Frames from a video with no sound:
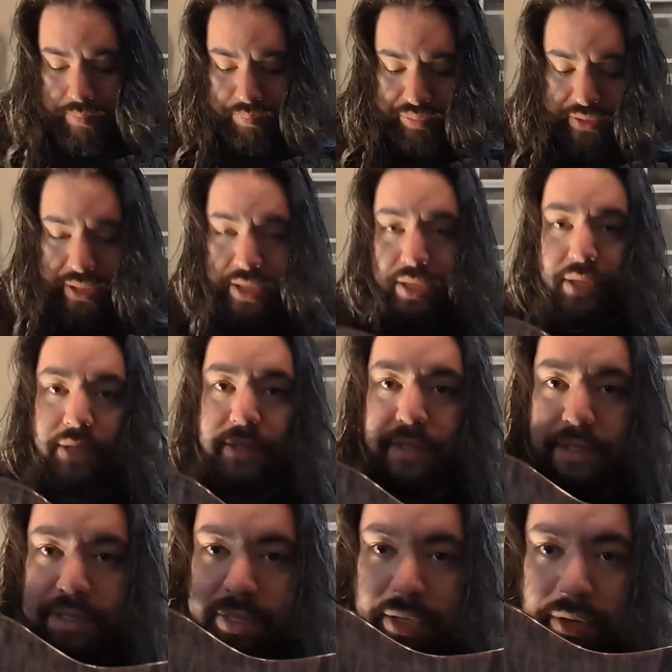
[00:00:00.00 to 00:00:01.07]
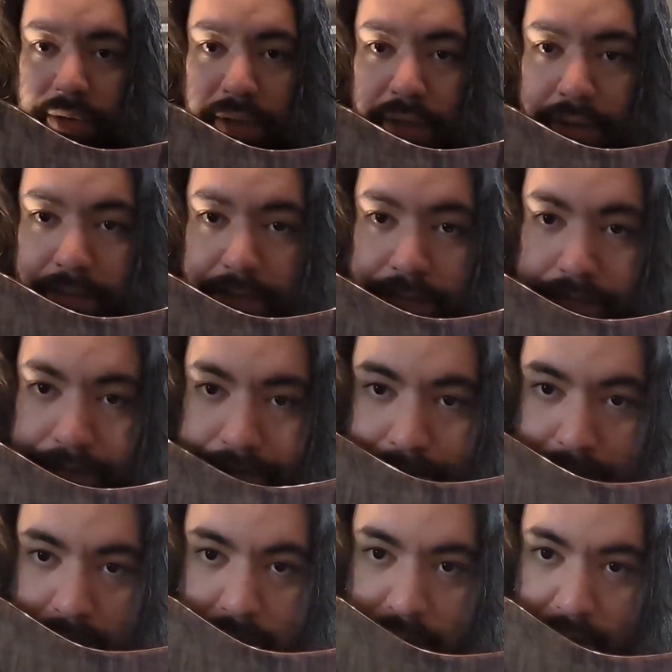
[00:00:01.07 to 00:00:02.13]
playing in this area
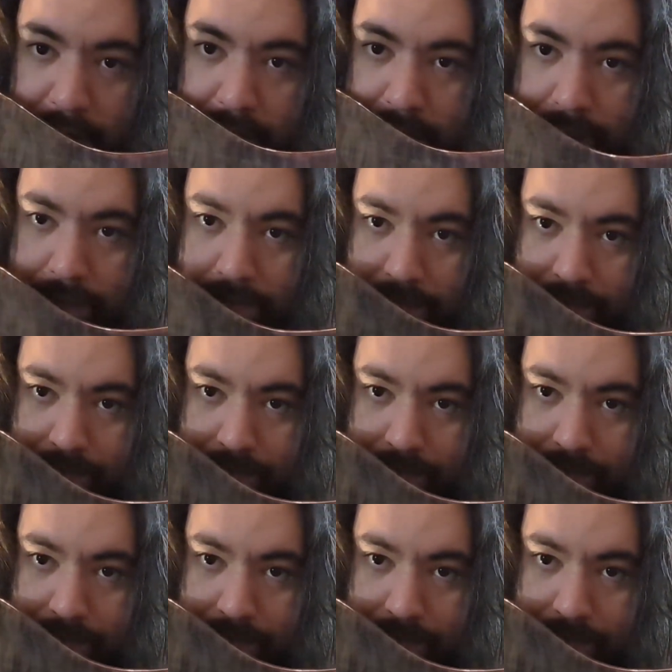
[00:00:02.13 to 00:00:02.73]
right here.